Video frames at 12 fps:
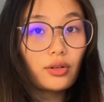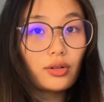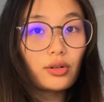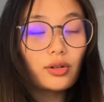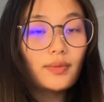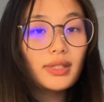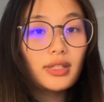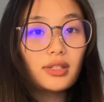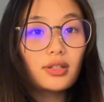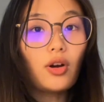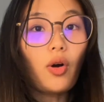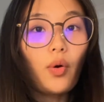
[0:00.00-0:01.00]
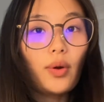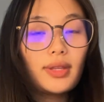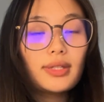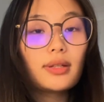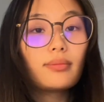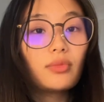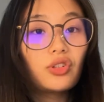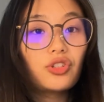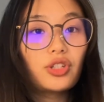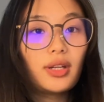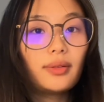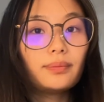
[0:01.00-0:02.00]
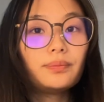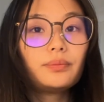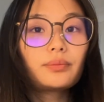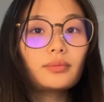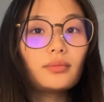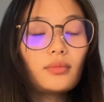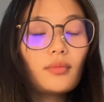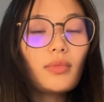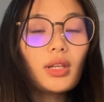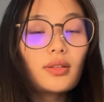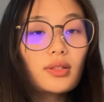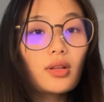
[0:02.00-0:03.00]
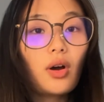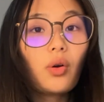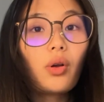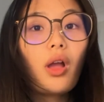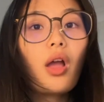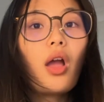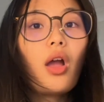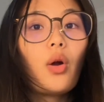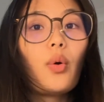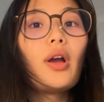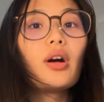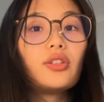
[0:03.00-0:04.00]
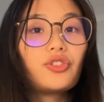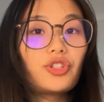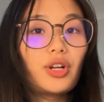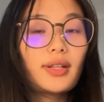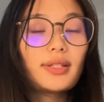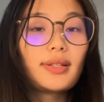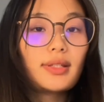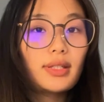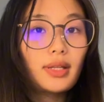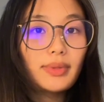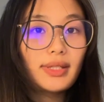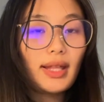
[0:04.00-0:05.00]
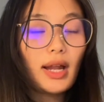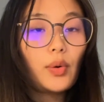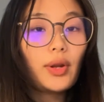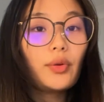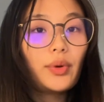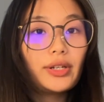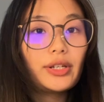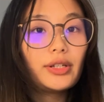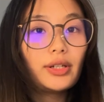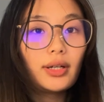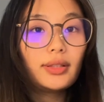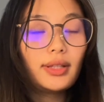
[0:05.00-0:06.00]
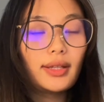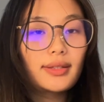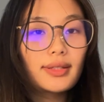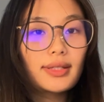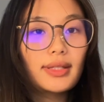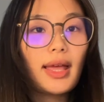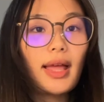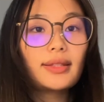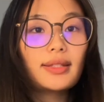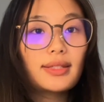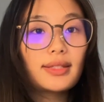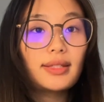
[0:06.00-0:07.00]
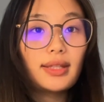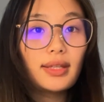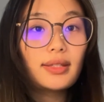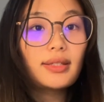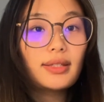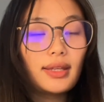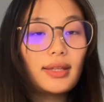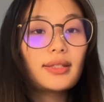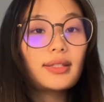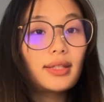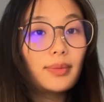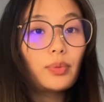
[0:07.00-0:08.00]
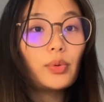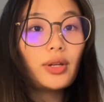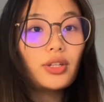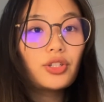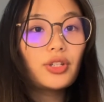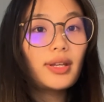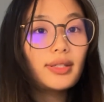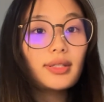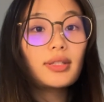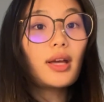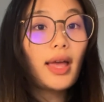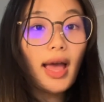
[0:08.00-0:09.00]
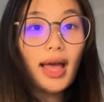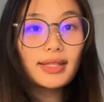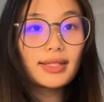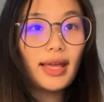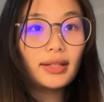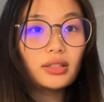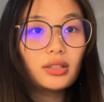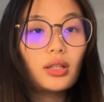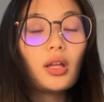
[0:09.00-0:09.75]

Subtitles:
group still owns the machine. So we adjust the subsidiary retained earnings, and since it depreciates asset,